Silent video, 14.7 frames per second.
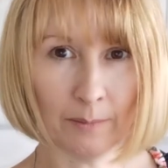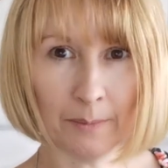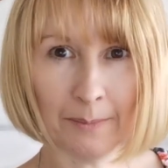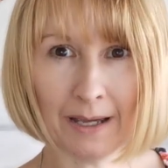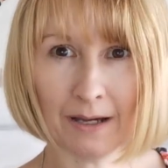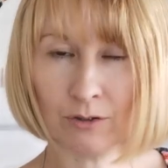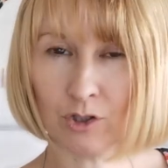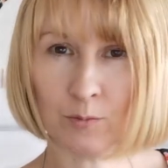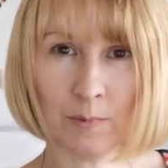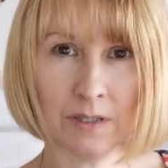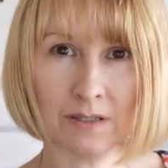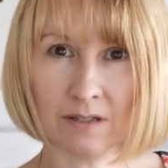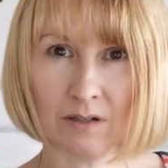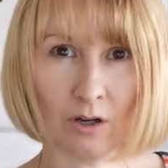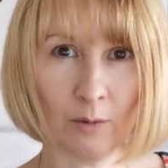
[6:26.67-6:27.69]
but my
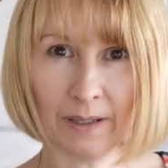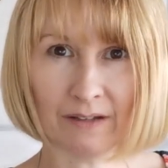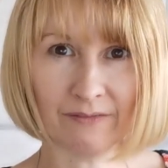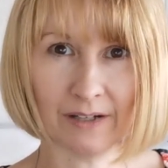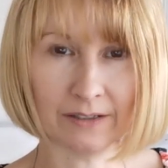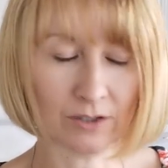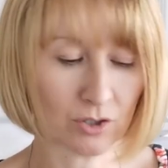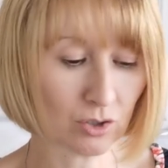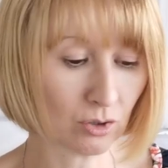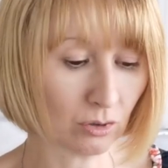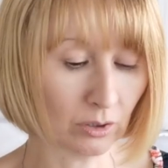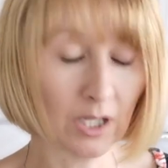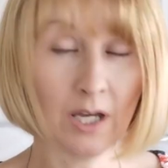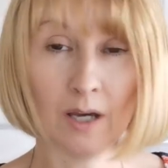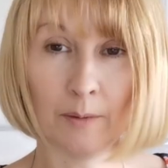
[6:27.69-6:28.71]
husband's not a big fan at
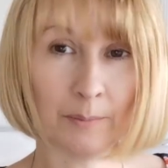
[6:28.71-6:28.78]
all.